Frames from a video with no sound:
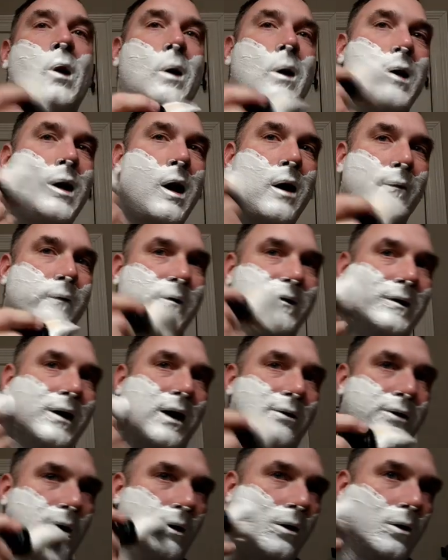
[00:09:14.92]
Everyone's got
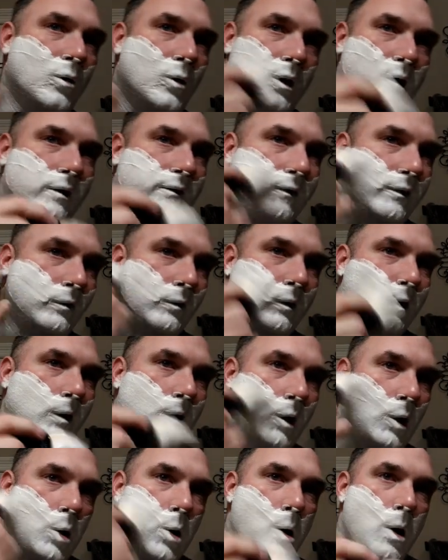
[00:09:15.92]
their own way of doing
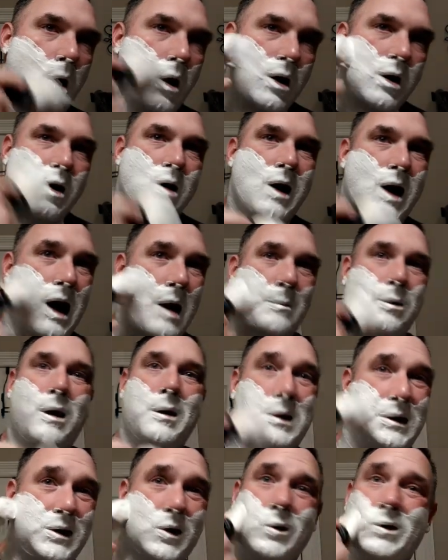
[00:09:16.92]
it. I
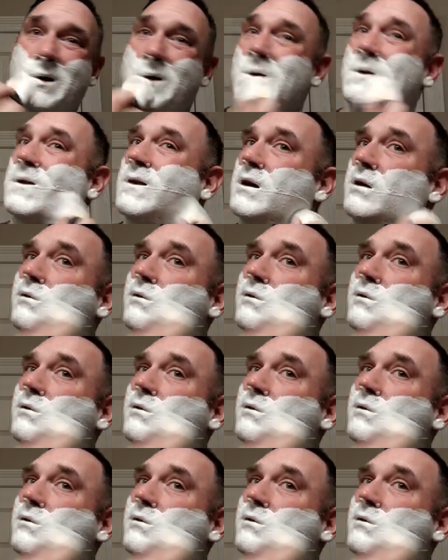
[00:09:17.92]
probably don't do things